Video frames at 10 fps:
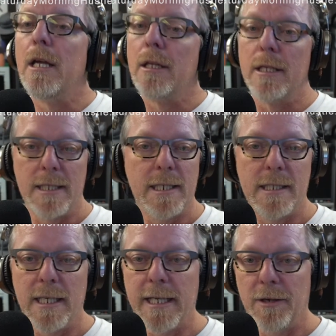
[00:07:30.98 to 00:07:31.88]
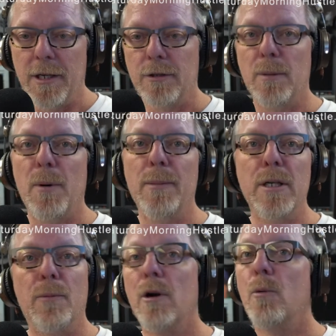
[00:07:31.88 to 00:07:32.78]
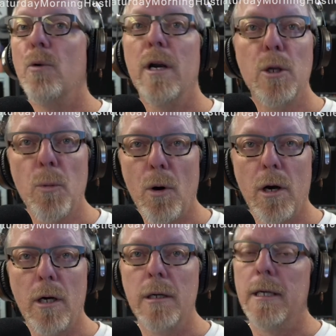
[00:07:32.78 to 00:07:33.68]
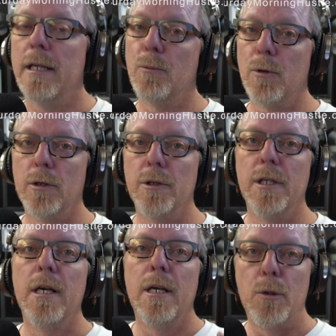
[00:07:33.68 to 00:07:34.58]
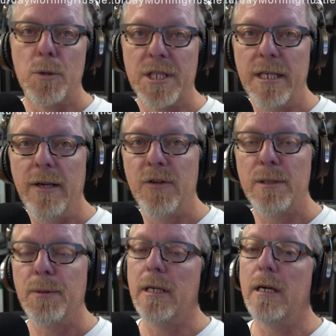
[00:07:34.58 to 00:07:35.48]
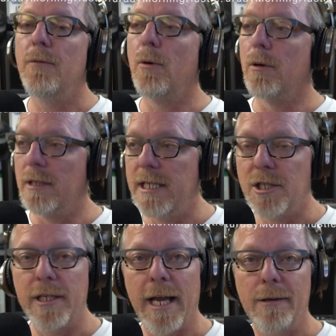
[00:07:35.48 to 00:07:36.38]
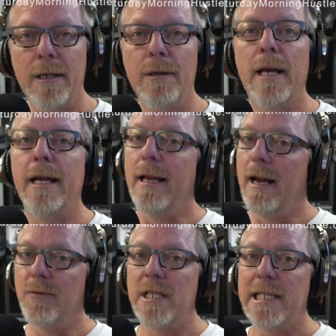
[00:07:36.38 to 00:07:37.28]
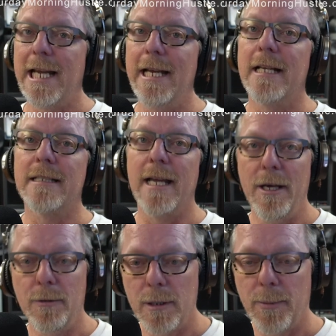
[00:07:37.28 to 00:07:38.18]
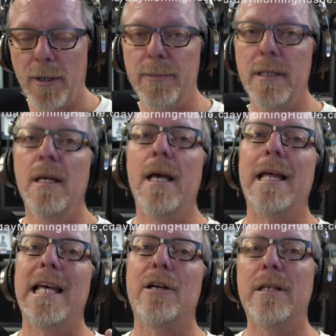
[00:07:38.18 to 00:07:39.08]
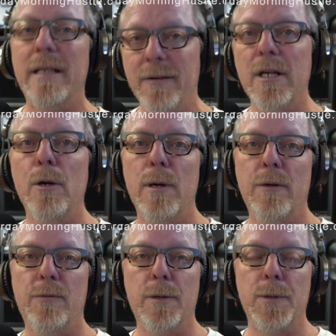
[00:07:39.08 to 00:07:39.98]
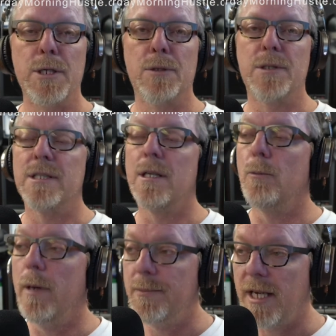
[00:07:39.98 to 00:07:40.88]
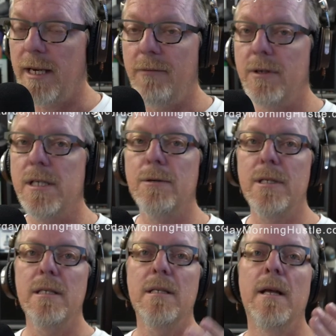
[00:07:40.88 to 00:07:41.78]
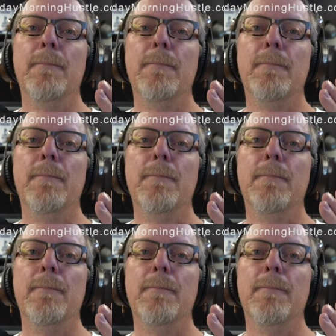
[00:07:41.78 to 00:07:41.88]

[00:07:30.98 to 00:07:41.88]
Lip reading: The city county health department, no matter where you are in the world, your city, if it's big enough, or at least your county and every state has a health department that are giving away free resources. Their website have resources.